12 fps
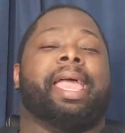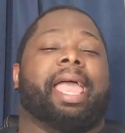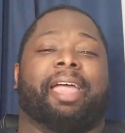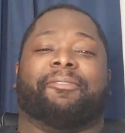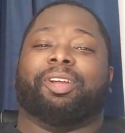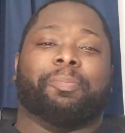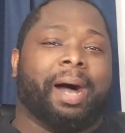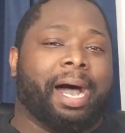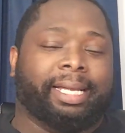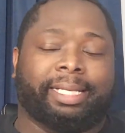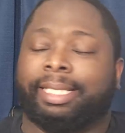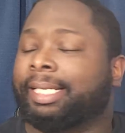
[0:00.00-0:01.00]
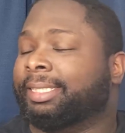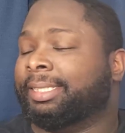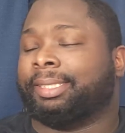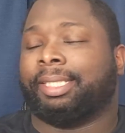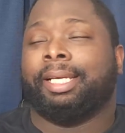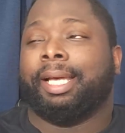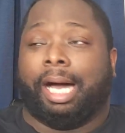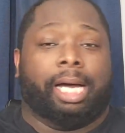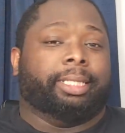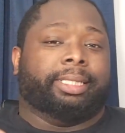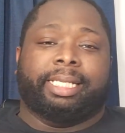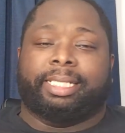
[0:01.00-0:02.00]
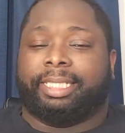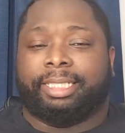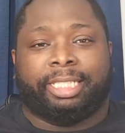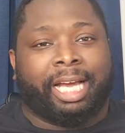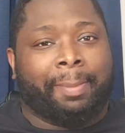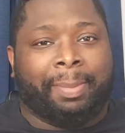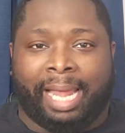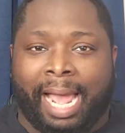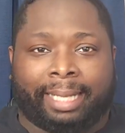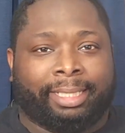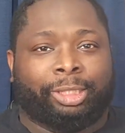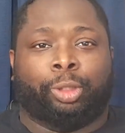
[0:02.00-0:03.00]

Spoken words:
Everybody does a decent job at acting.